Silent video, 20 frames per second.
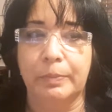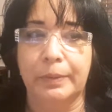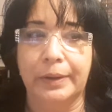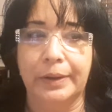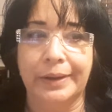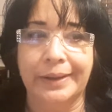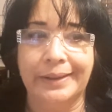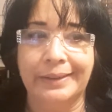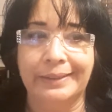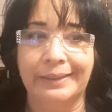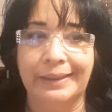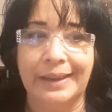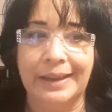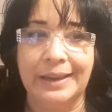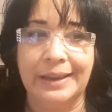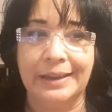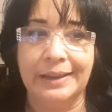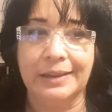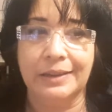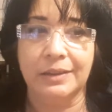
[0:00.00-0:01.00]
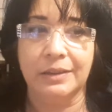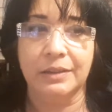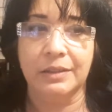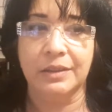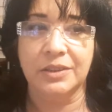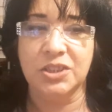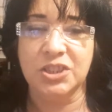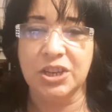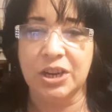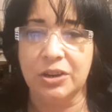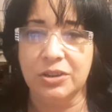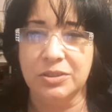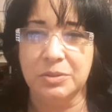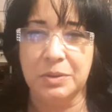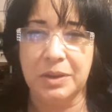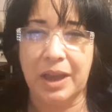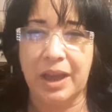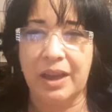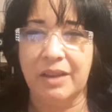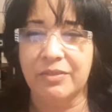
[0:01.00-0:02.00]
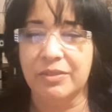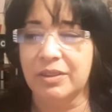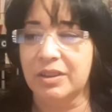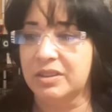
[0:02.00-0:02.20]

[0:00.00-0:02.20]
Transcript: but like the chairs we have